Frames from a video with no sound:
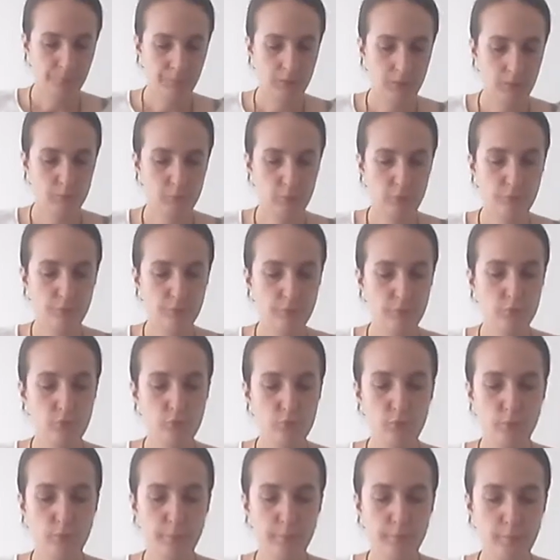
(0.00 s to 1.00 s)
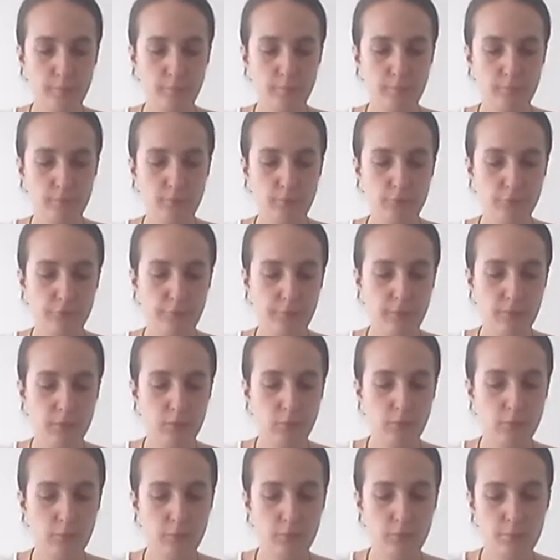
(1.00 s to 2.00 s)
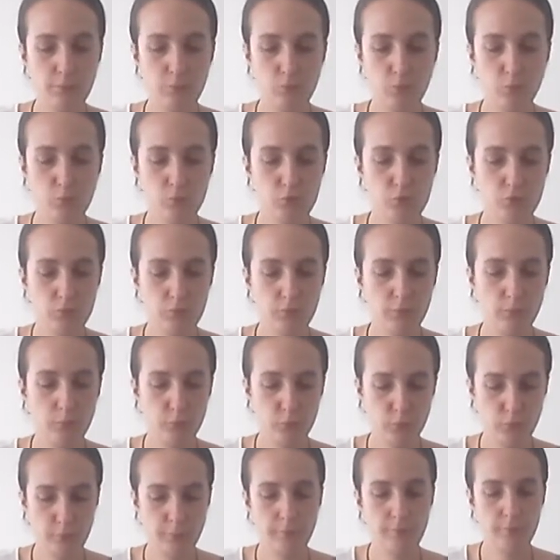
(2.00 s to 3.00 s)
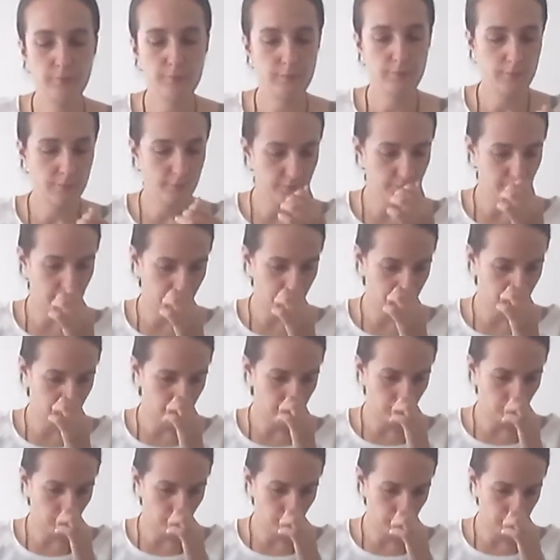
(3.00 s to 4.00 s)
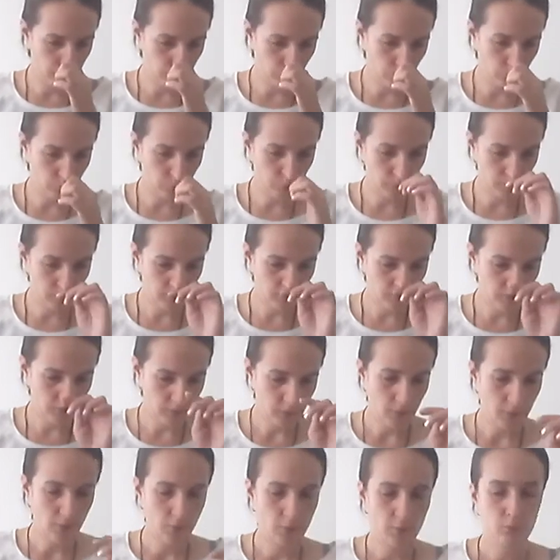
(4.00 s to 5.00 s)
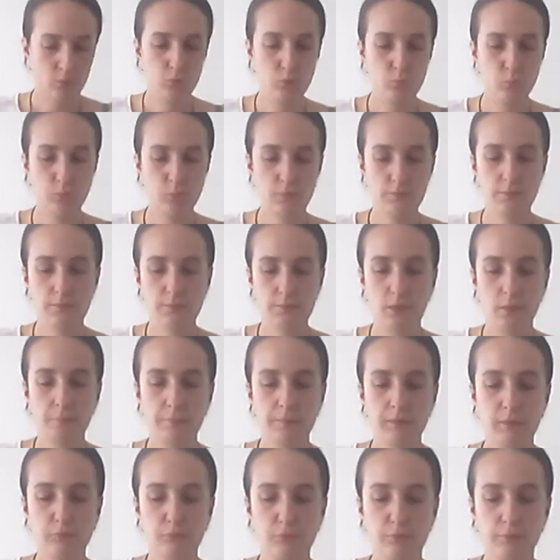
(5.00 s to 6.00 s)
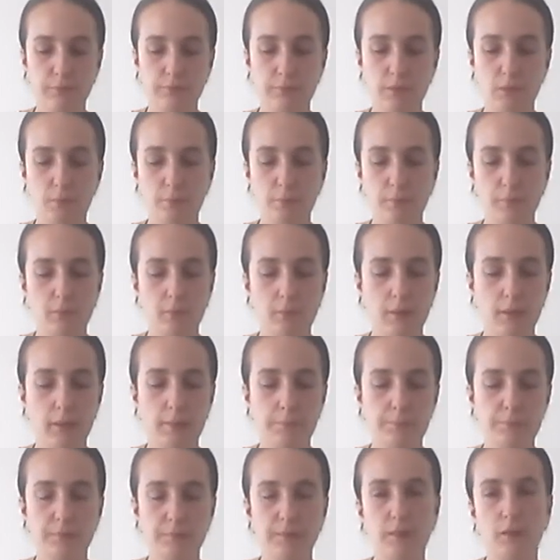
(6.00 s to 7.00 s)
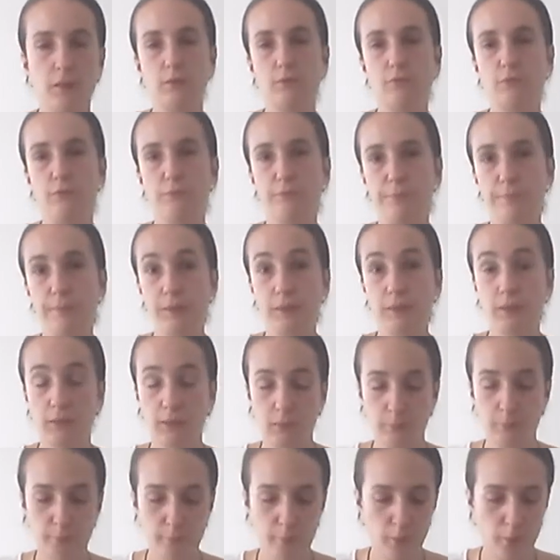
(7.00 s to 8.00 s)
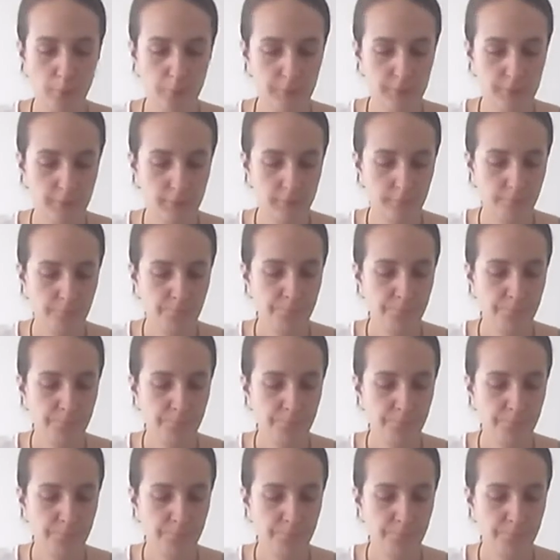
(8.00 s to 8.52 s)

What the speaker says: it refers to a personal feeling or emotion, or to a person's feelings or emotions towards something. For example, I am scared of speaking in public.